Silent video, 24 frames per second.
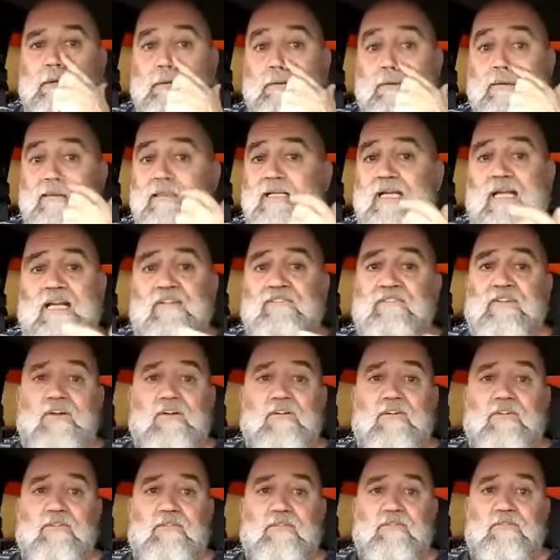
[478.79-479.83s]
Didn't have
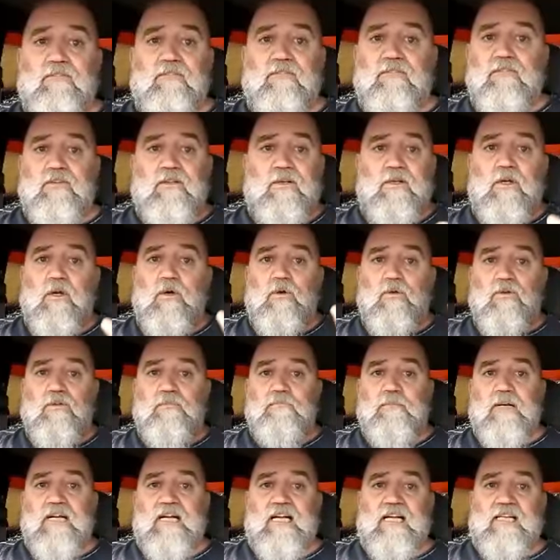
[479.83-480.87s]
the the O's
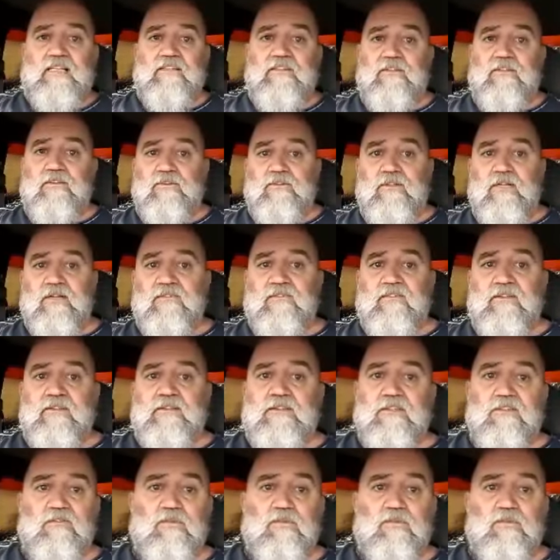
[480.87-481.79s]
behind it or nothing,